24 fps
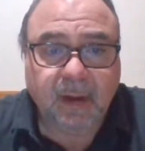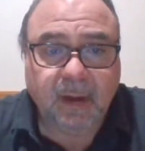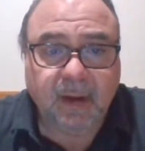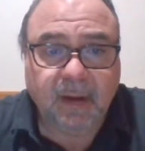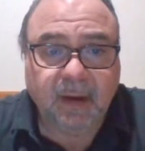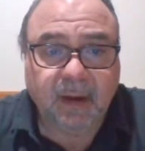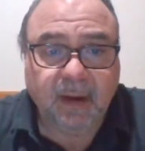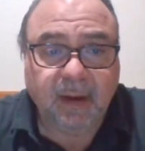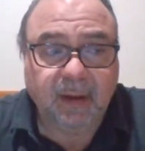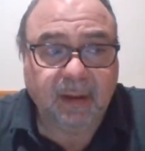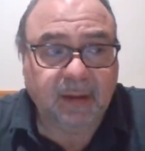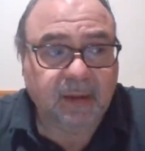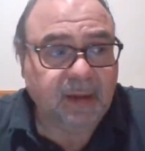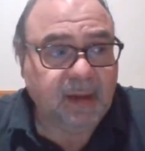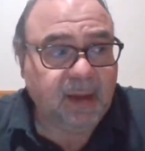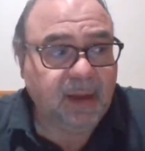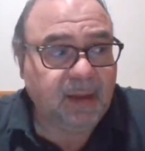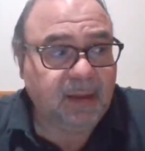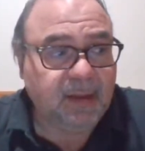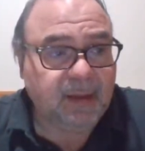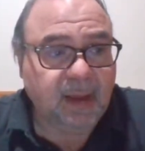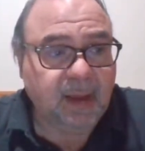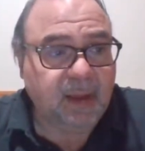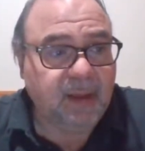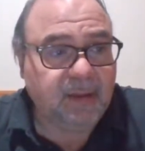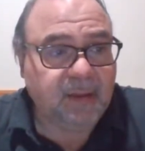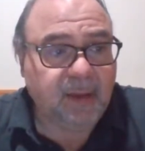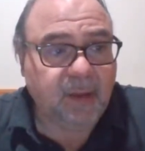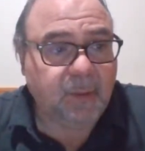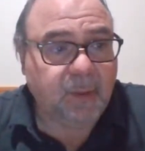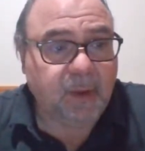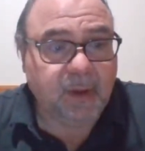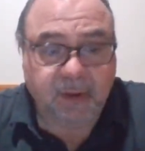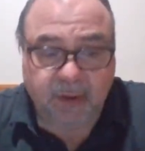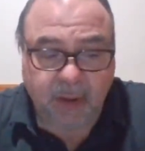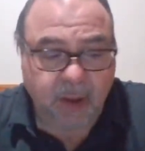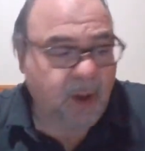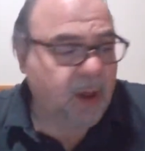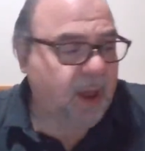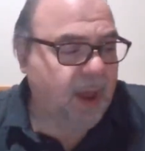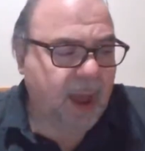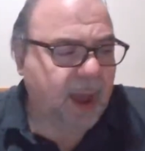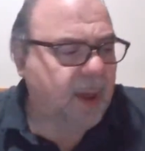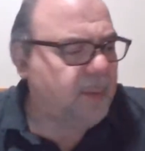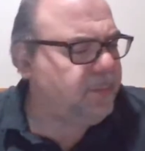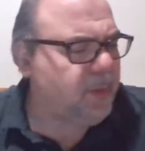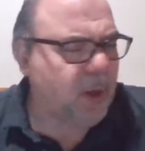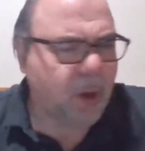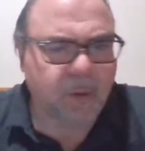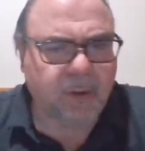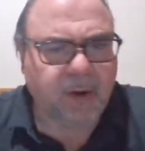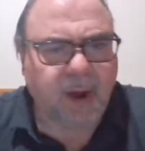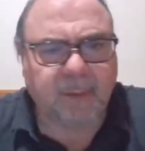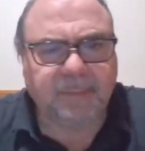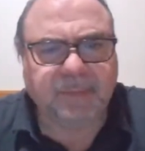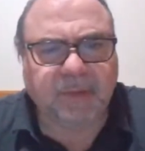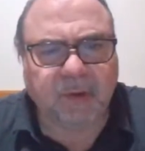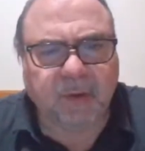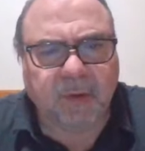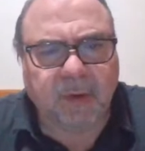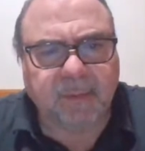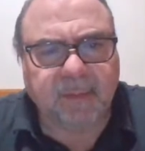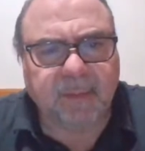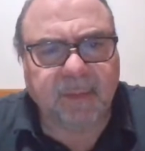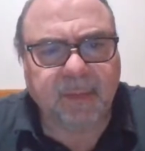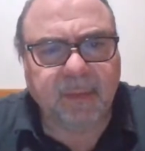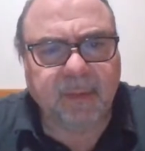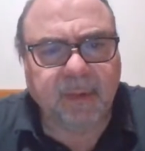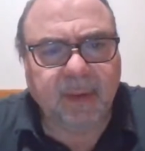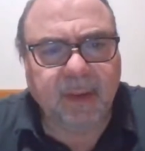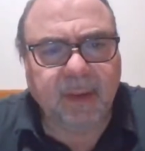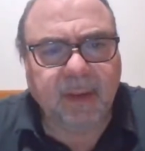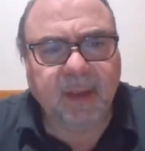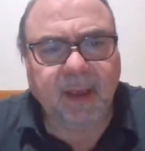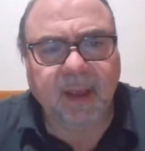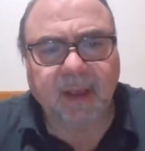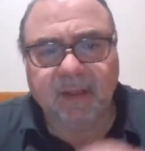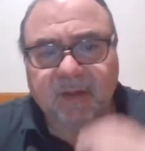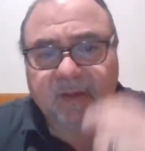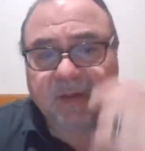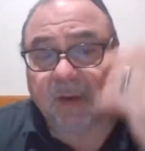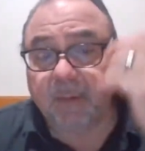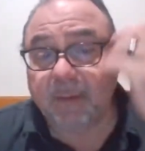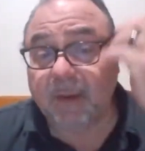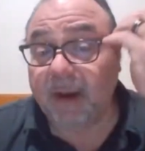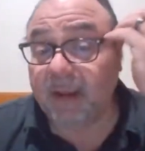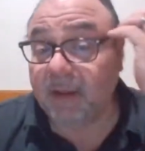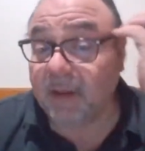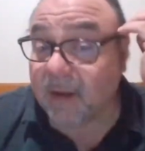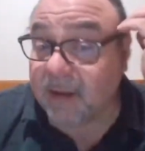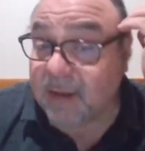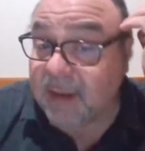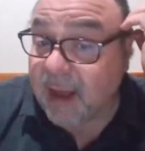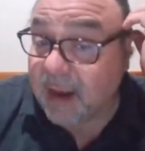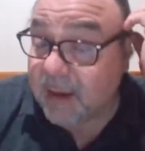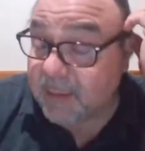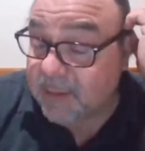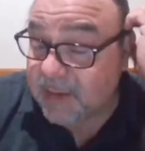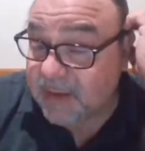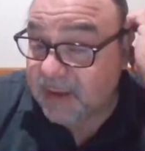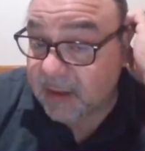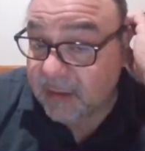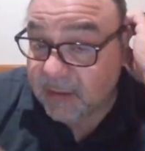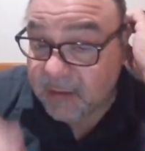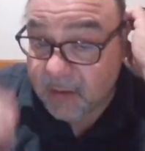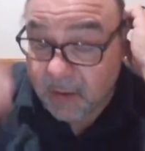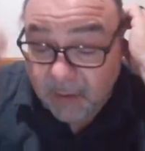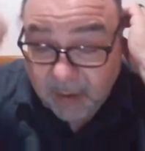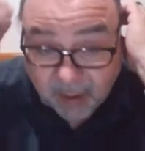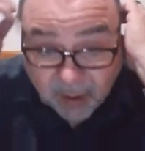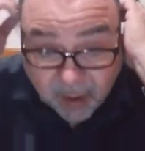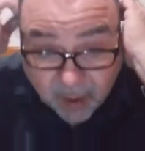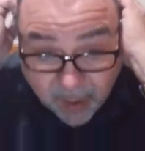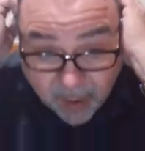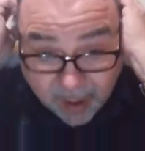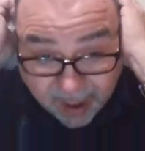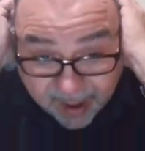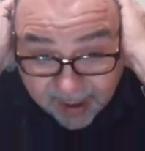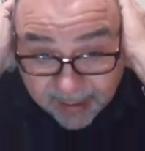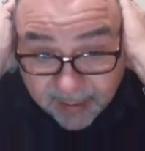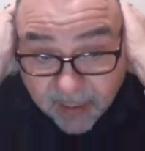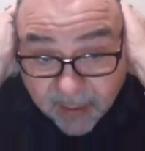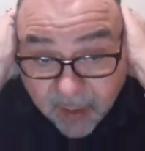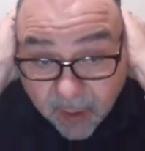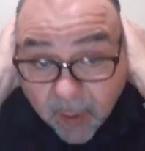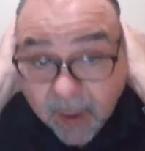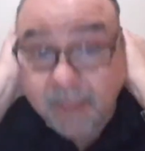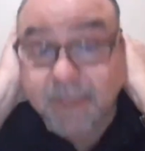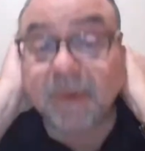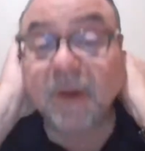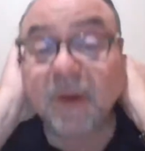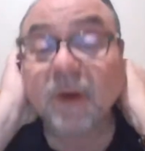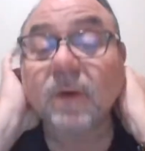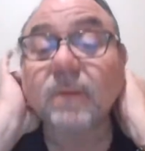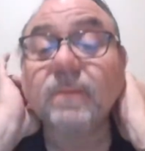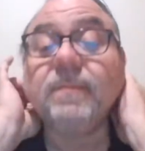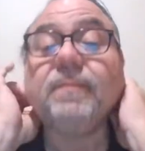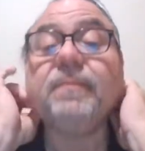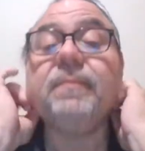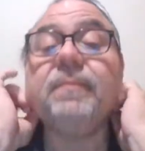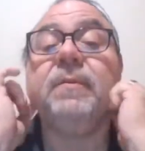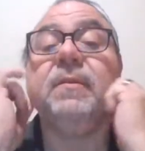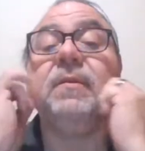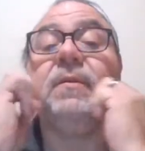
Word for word: And they went, go ahead. I'm going up to him. And somebody looked at him and said, do it. Go ahead. Go up to him.